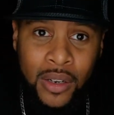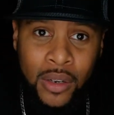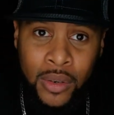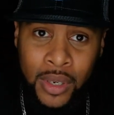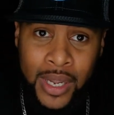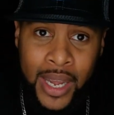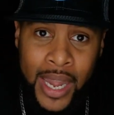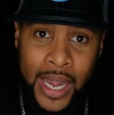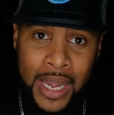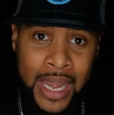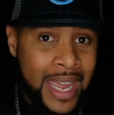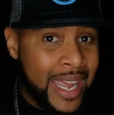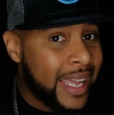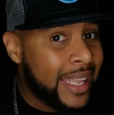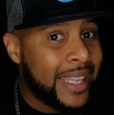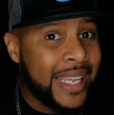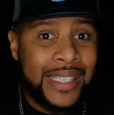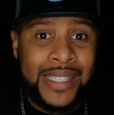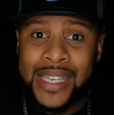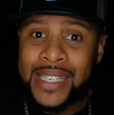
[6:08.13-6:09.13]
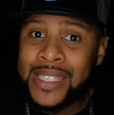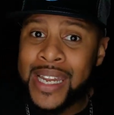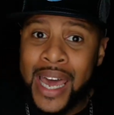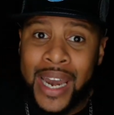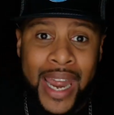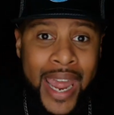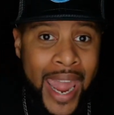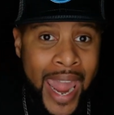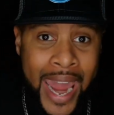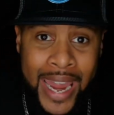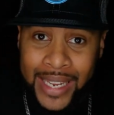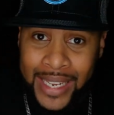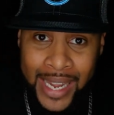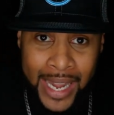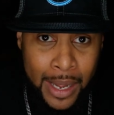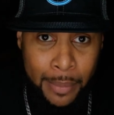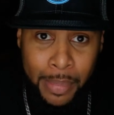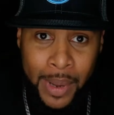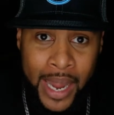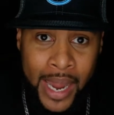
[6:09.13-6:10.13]
Okay? This is not a hate
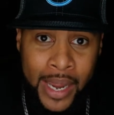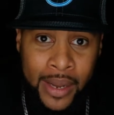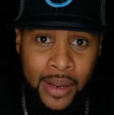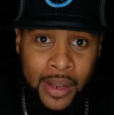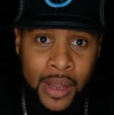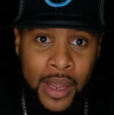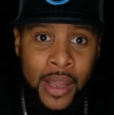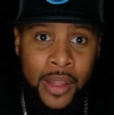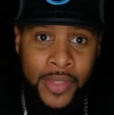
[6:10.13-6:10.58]
campaign.